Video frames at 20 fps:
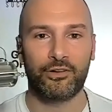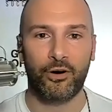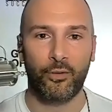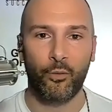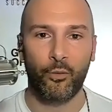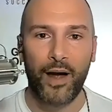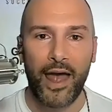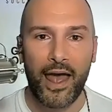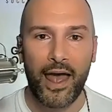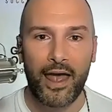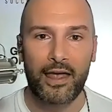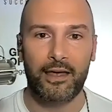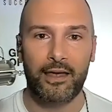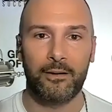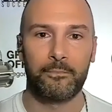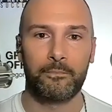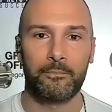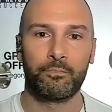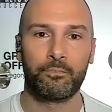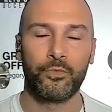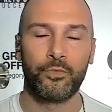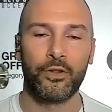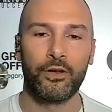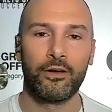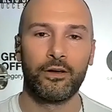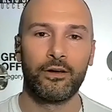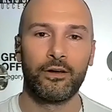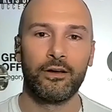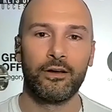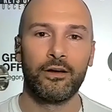in our way.
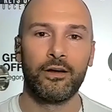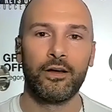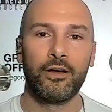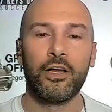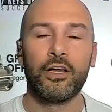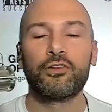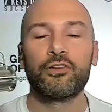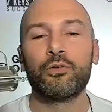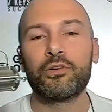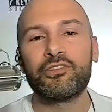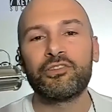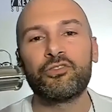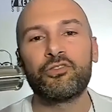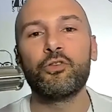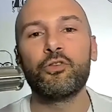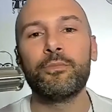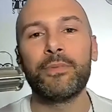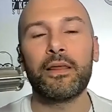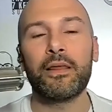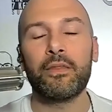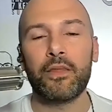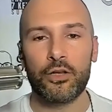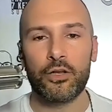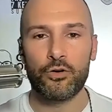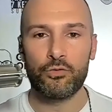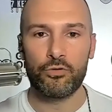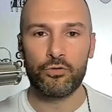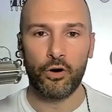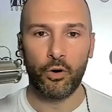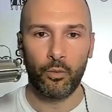So, assuming that
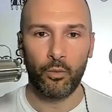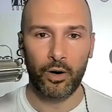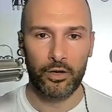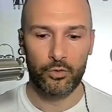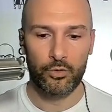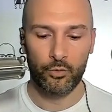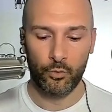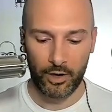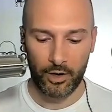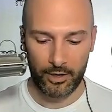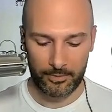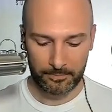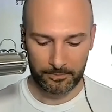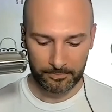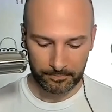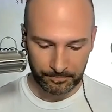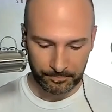you know what you want,